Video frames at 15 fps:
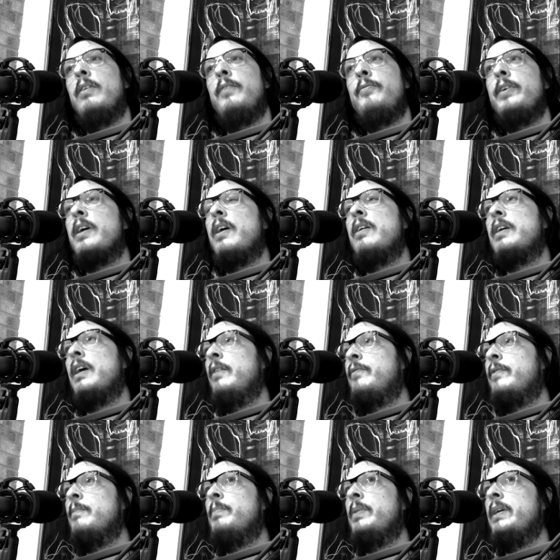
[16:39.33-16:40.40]
I think I go
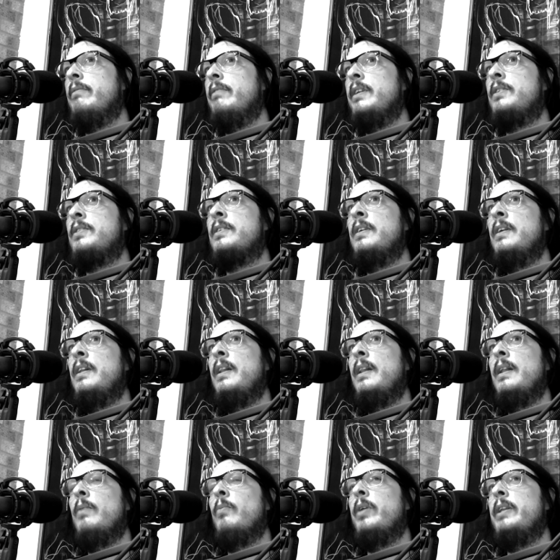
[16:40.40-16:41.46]
through periods
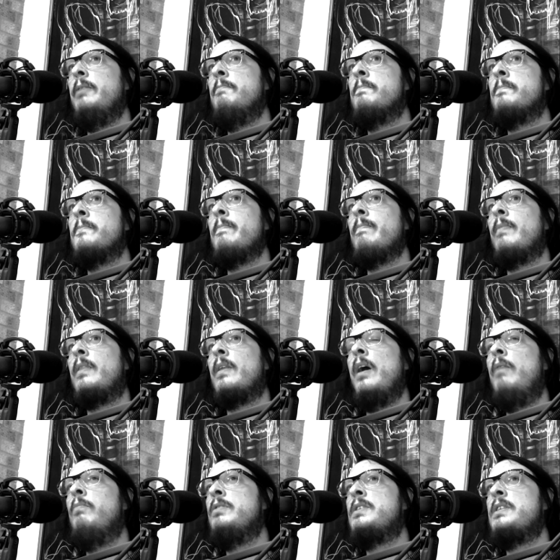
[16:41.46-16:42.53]
when I
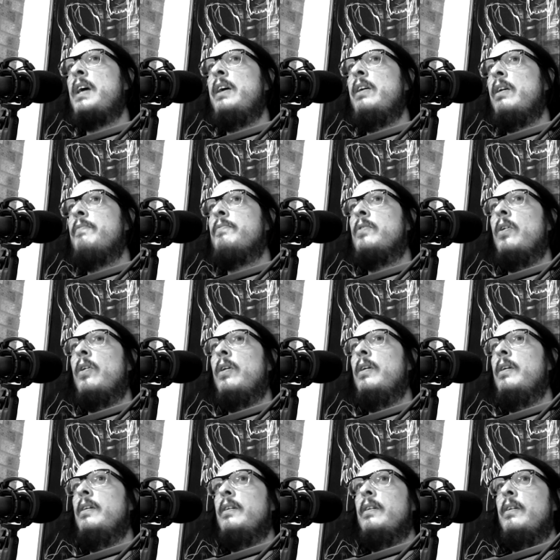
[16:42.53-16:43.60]
would say I've got
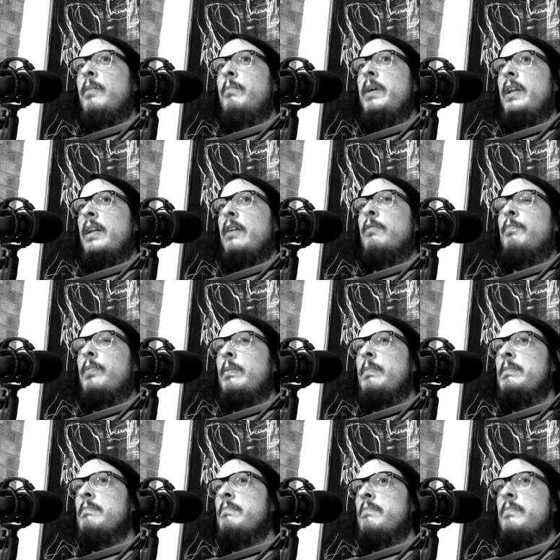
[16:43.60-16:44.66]
a mental health problem.